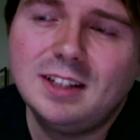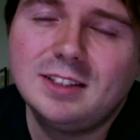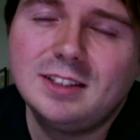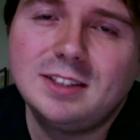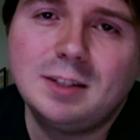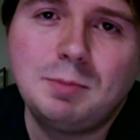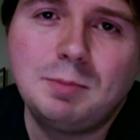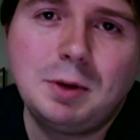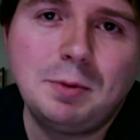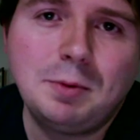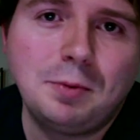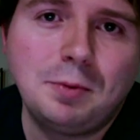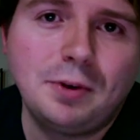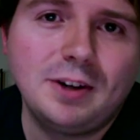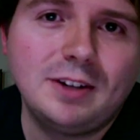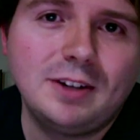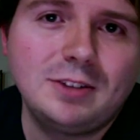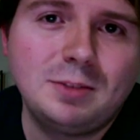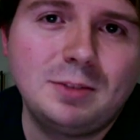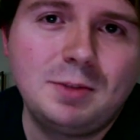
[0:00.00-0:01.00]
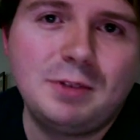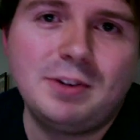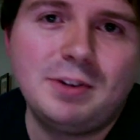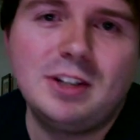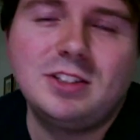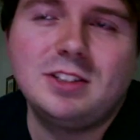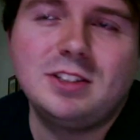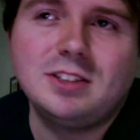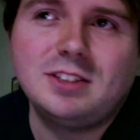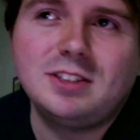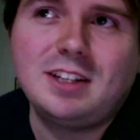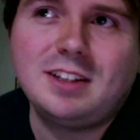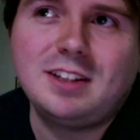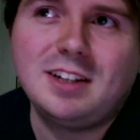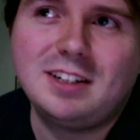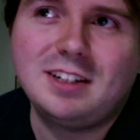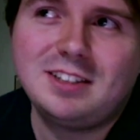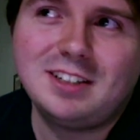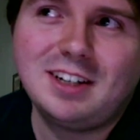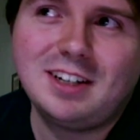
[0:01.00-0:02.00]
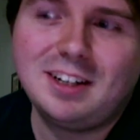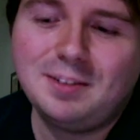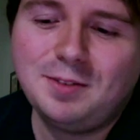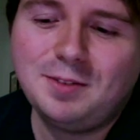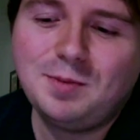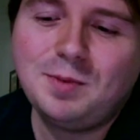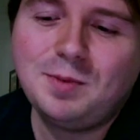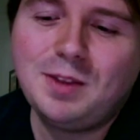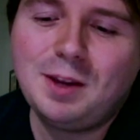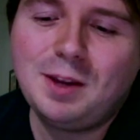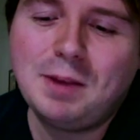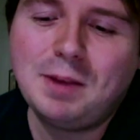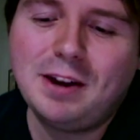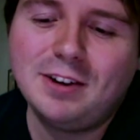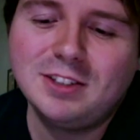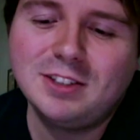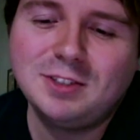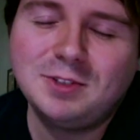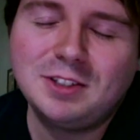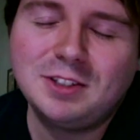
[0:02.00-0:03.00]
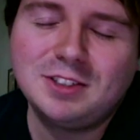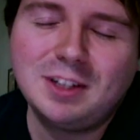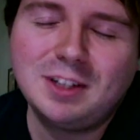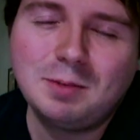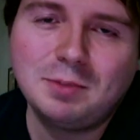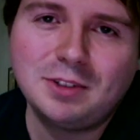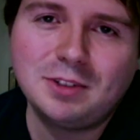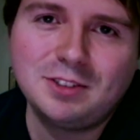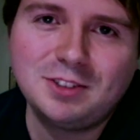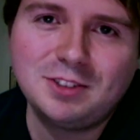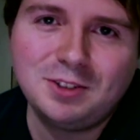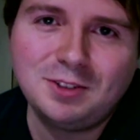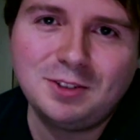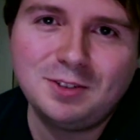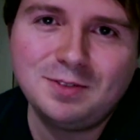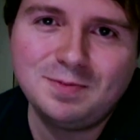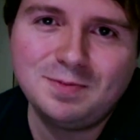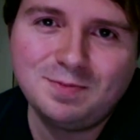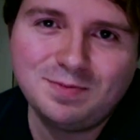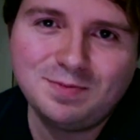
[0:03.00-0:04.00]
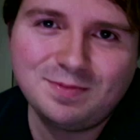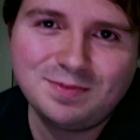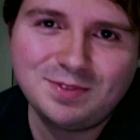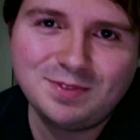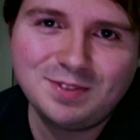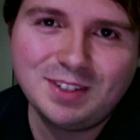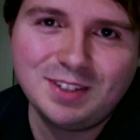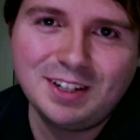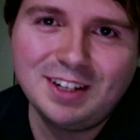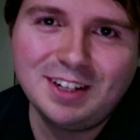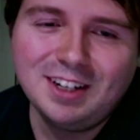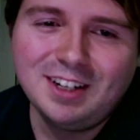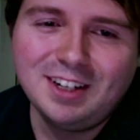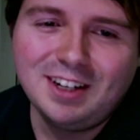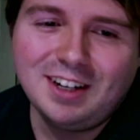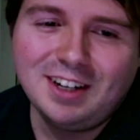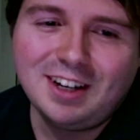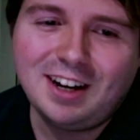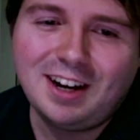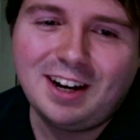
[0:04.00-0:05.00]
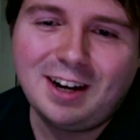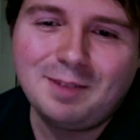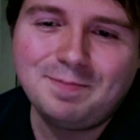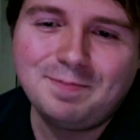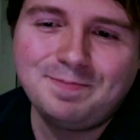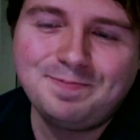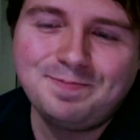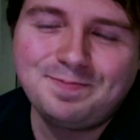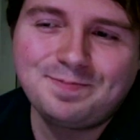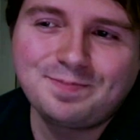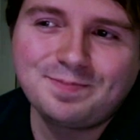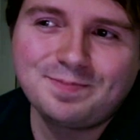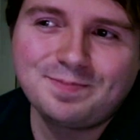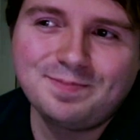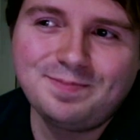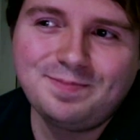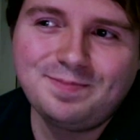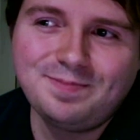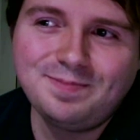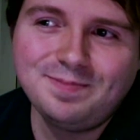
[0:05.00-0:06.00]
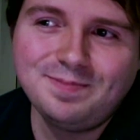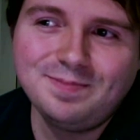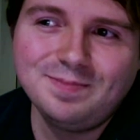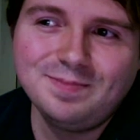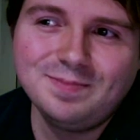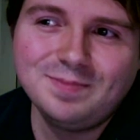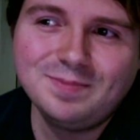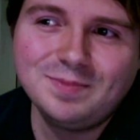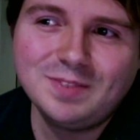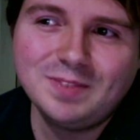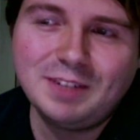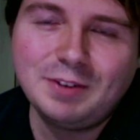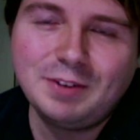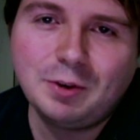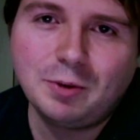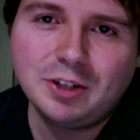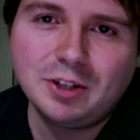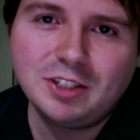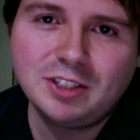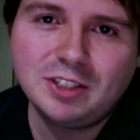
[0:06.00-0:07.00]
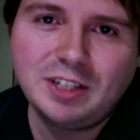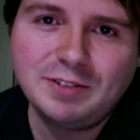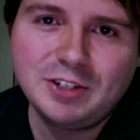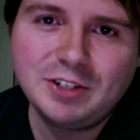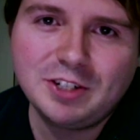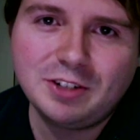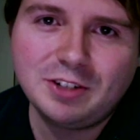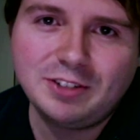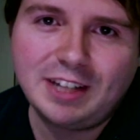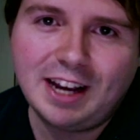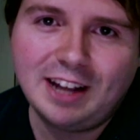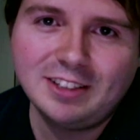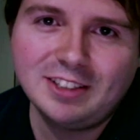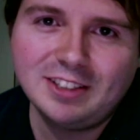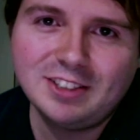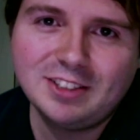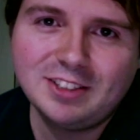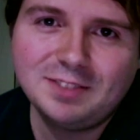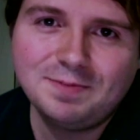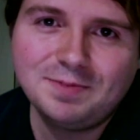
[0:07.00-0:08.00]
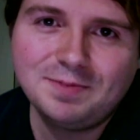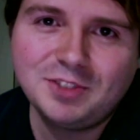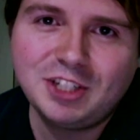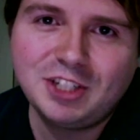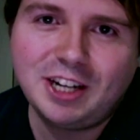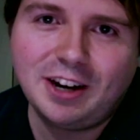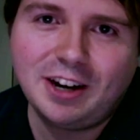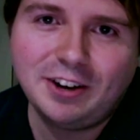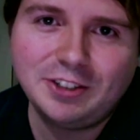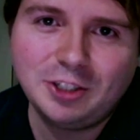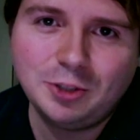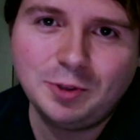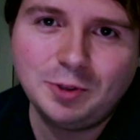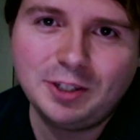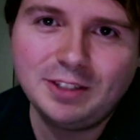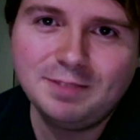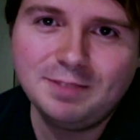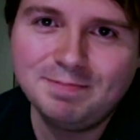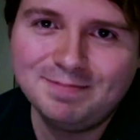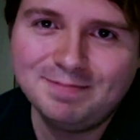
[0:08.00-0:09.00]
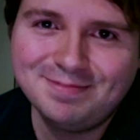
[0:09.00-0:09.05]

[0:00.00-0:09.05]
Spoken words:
Some people pointed out to me recently that he bears a resemblance to, if you ever watched the TV show Dallas, J.R. Ewing.